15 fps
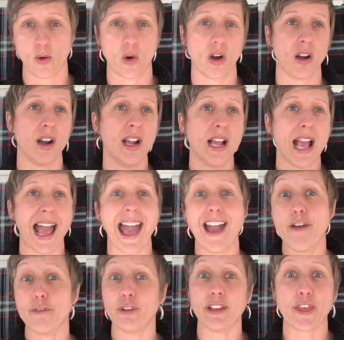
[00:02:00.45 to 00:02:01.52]
or
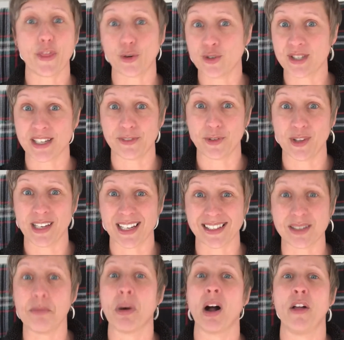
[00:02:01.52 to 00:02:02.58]
every Thursday for the
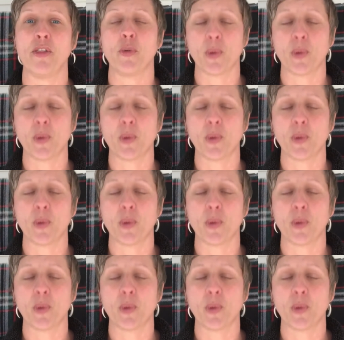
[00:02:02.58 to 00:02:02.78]
next month,